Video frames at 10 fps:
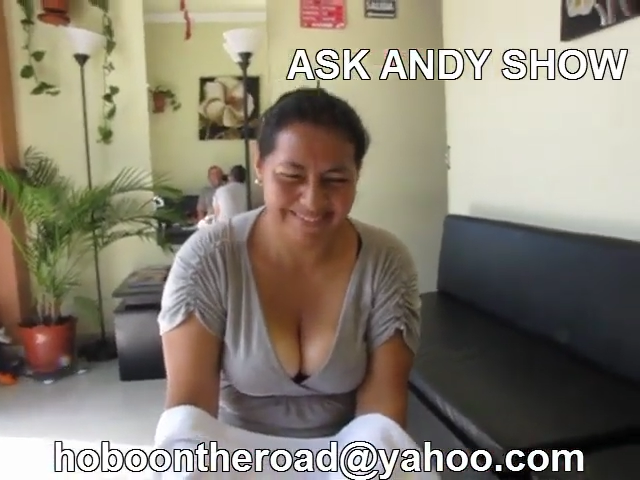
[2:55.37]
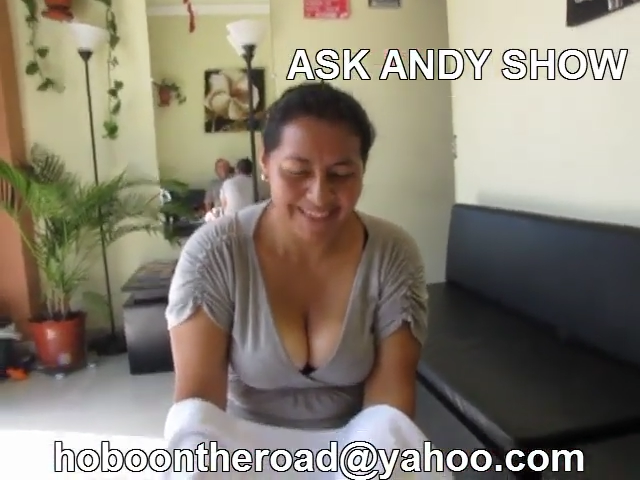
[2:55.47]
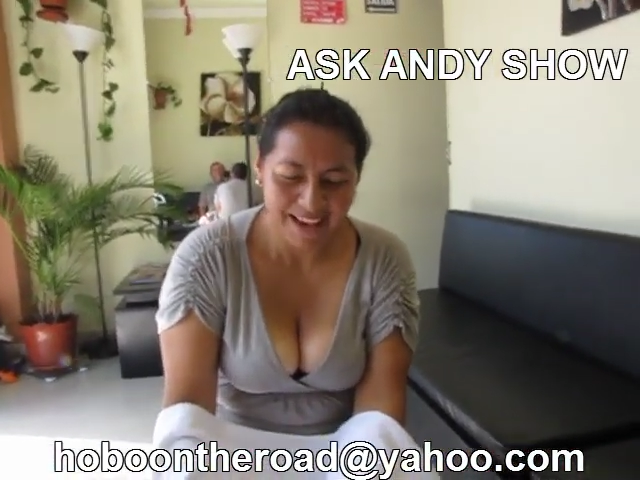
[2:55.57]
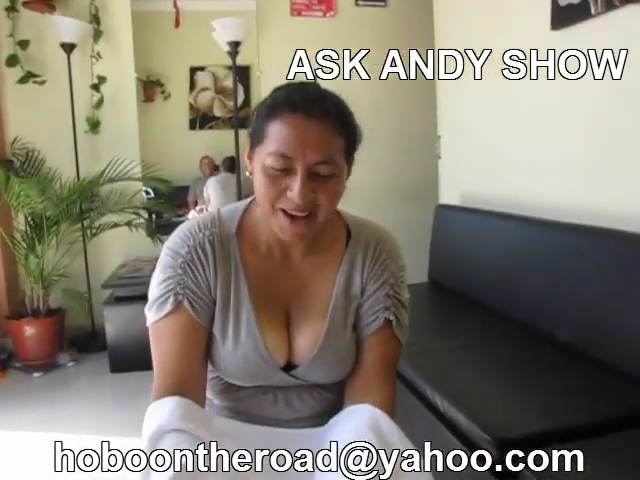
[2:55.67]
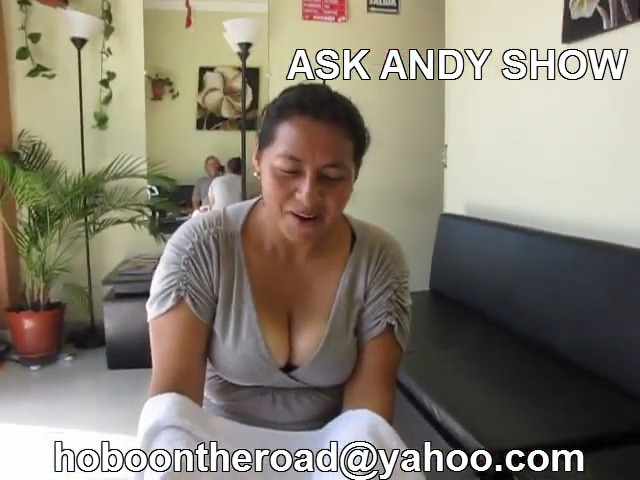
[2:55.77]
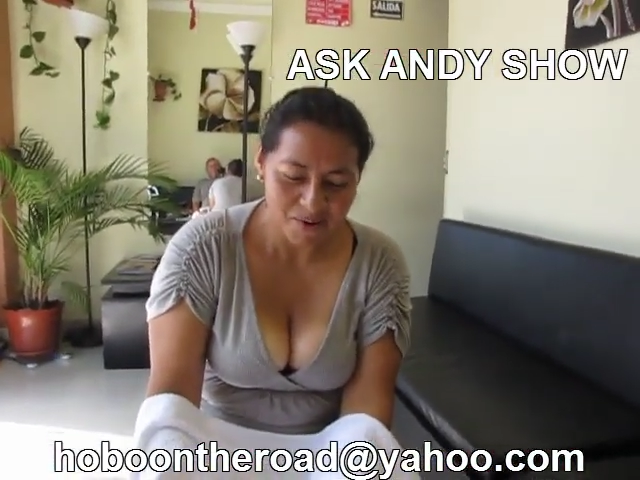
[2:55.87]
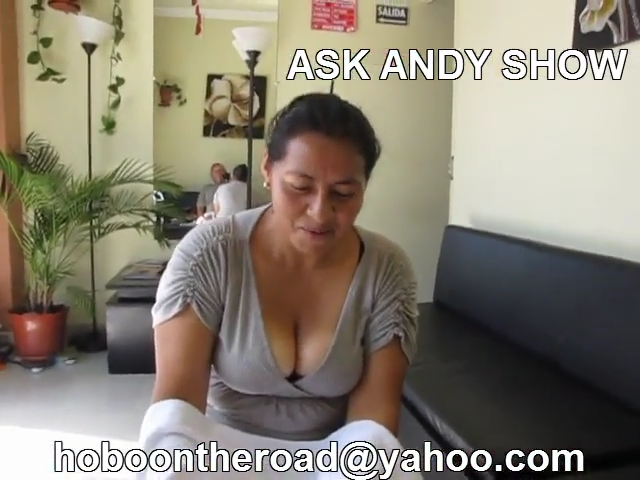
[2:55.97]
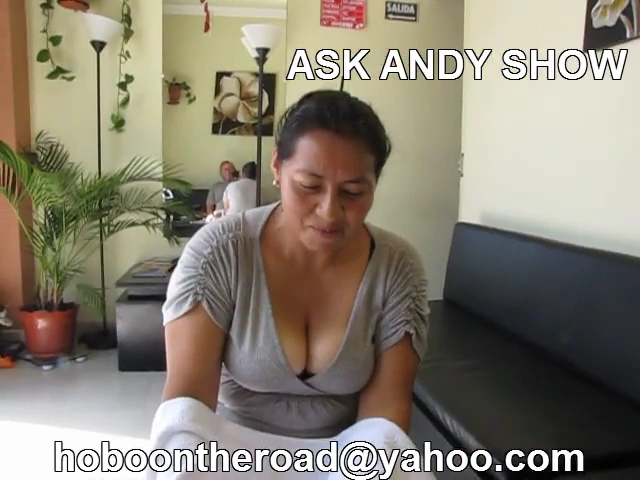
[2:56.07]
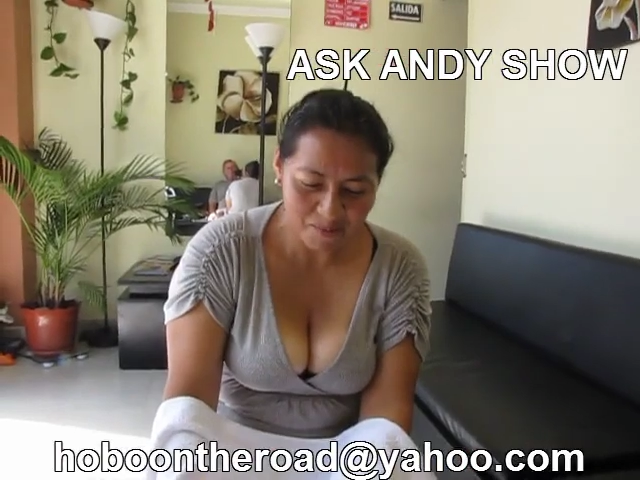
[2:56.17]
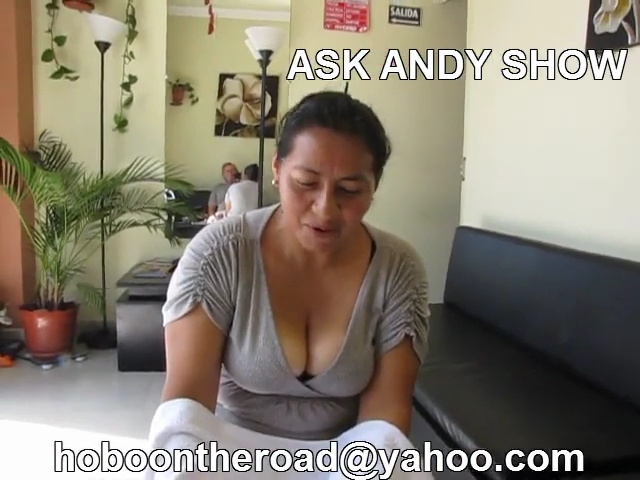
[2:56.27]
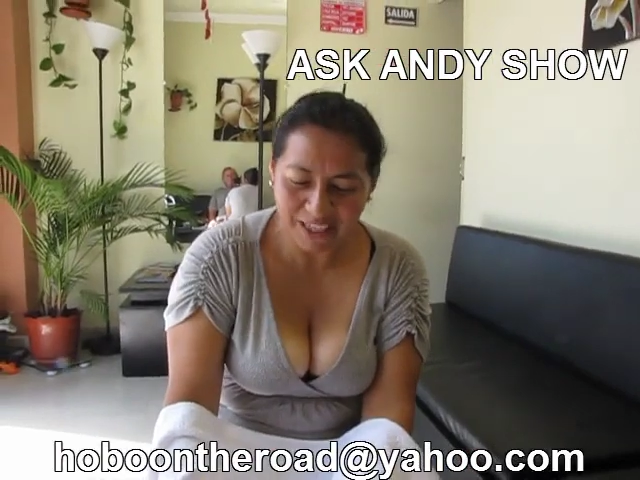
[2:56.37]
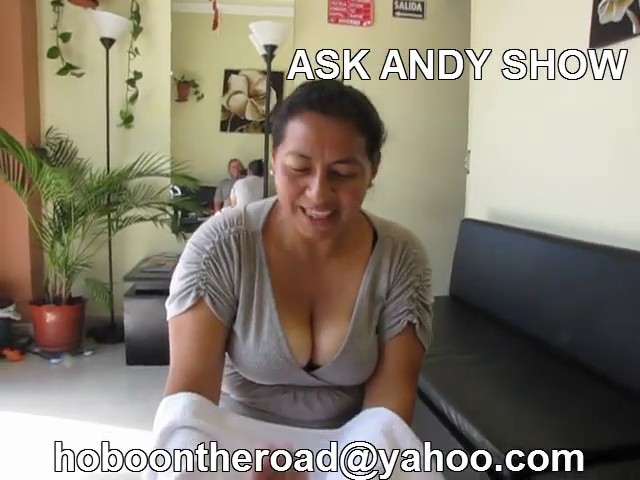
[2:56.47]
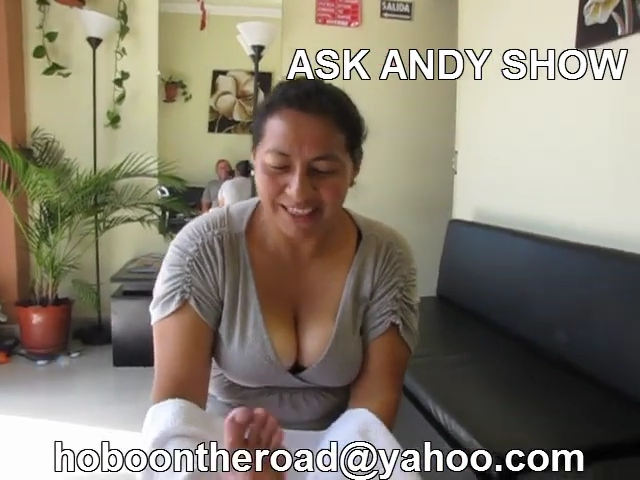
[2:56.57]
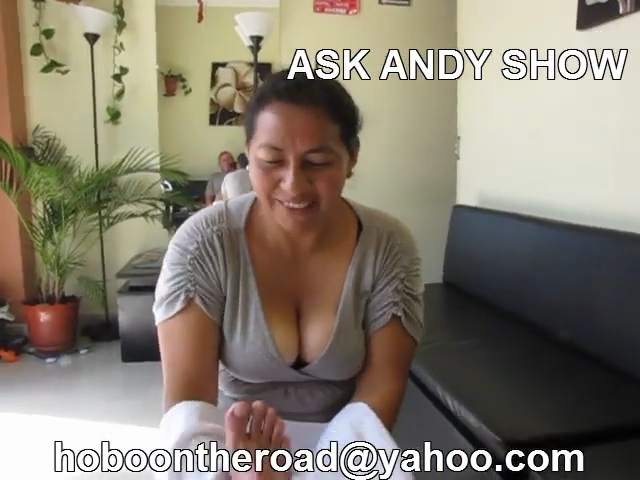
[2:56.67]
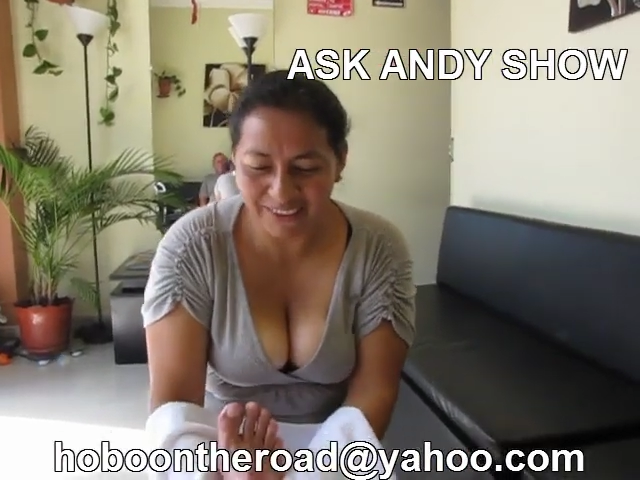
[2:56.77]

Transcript: Hey. Un poquito.